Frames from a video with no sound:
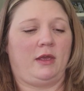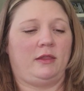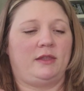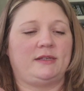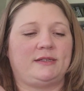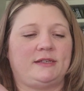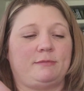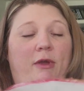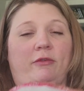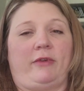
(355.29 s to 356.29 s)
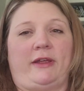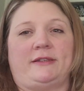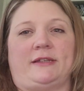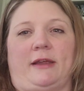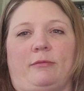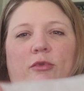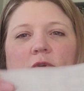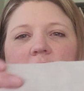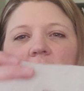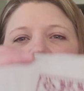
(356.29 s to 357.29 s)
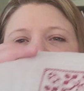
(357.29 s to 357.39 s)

this is my red sampler. I